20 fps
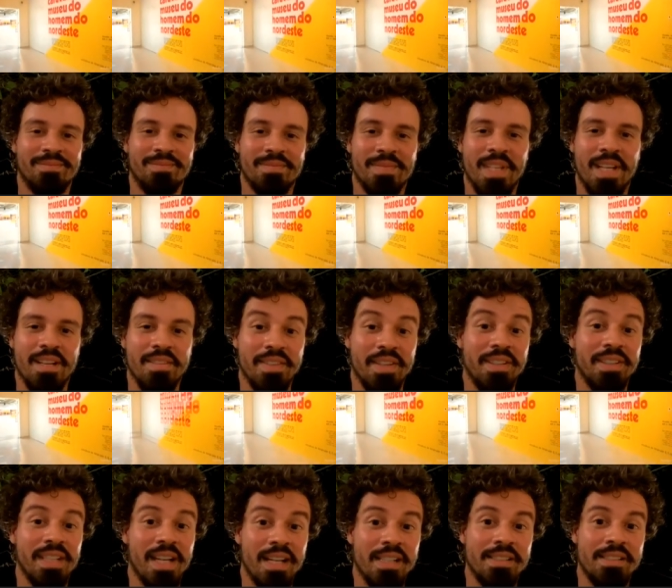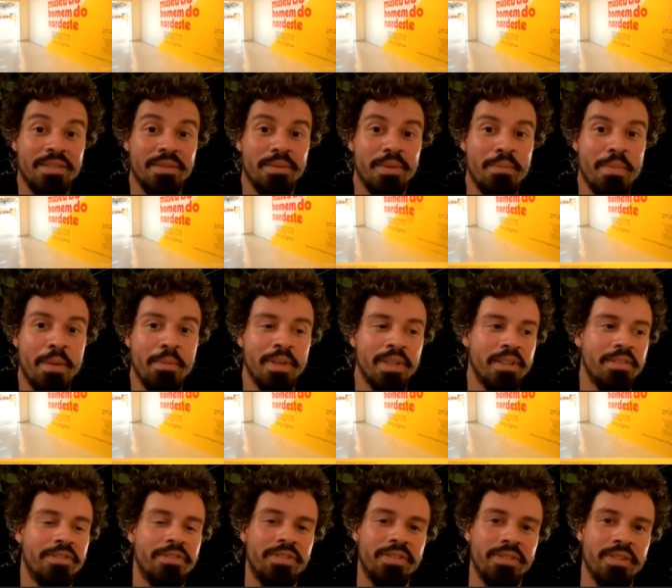Remember
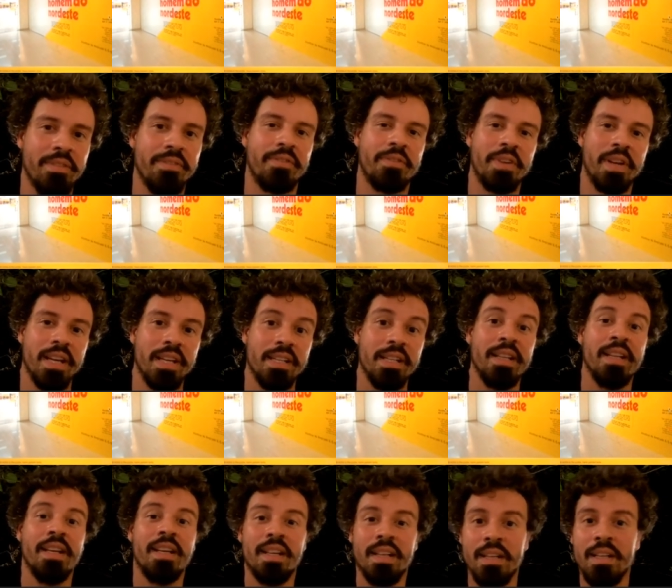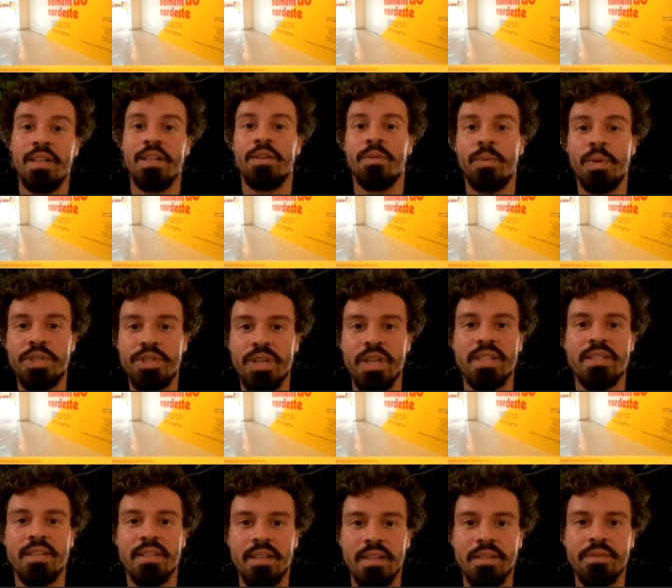of Freire, which is
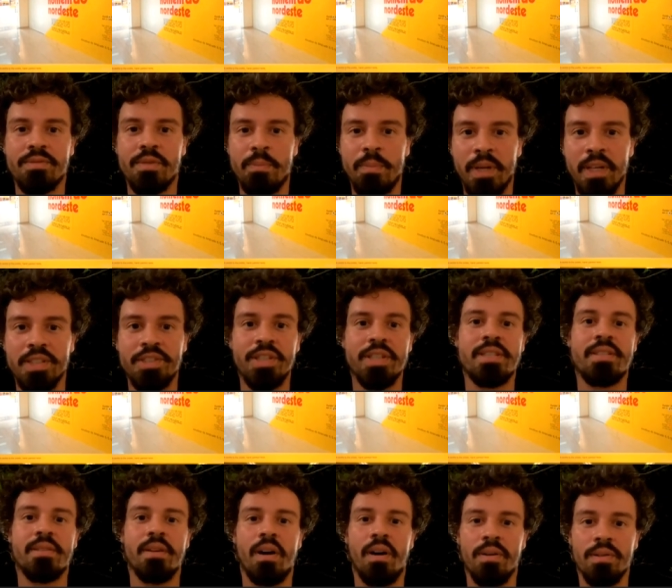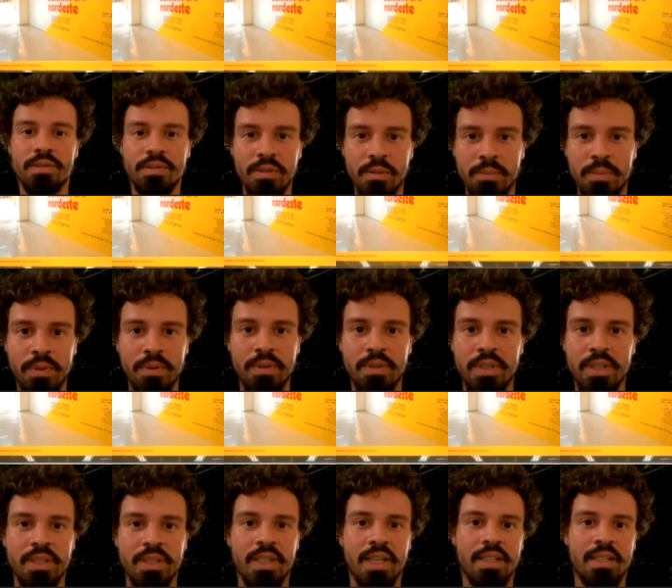an anthropologist also
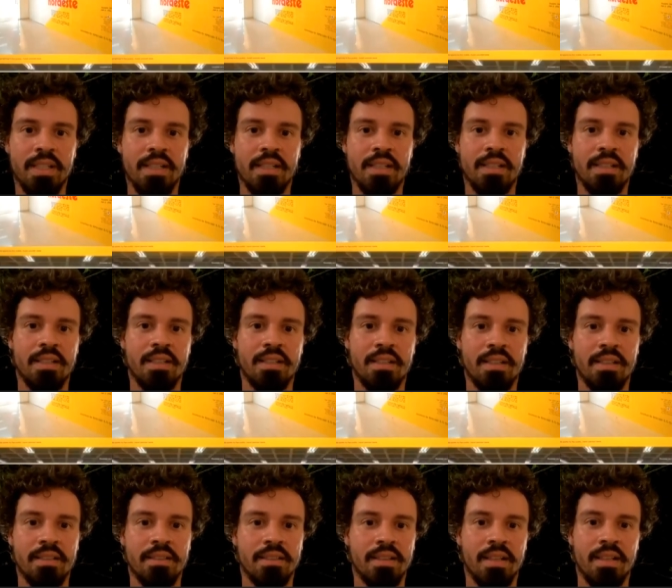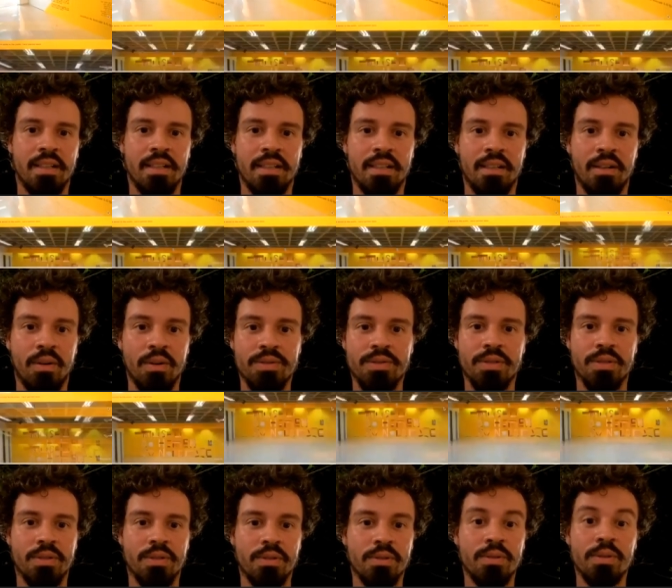born, like
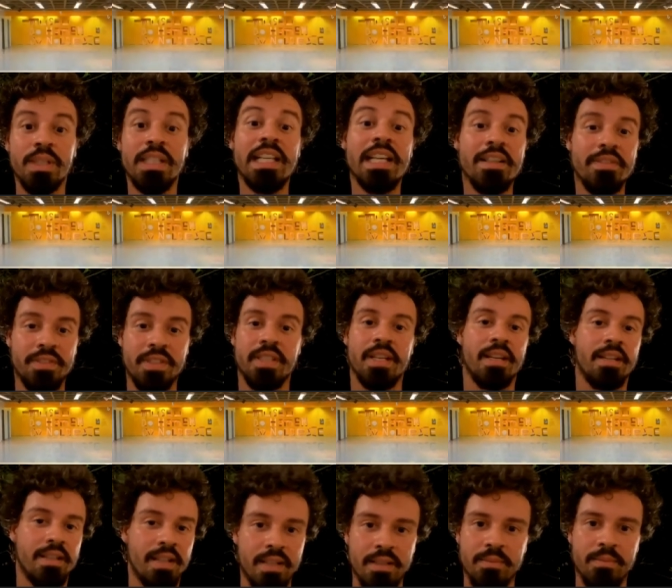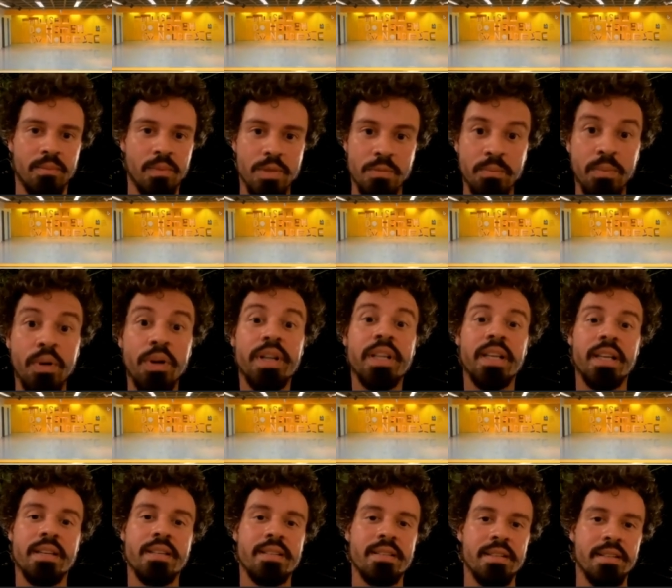also who lived and was born in
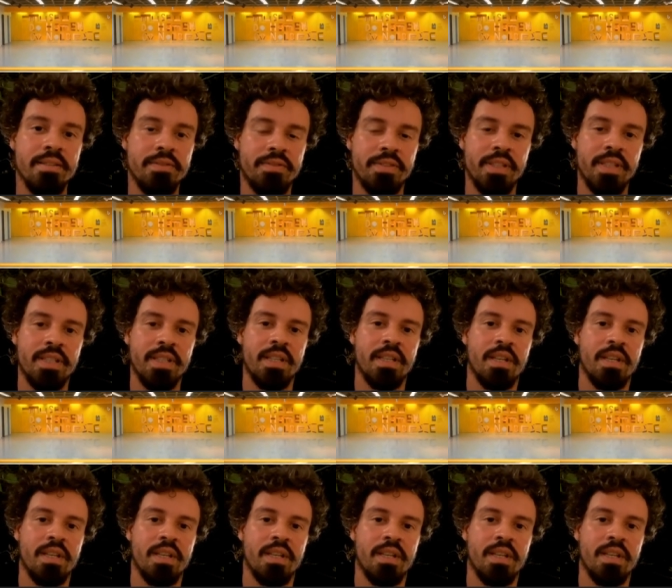Recife.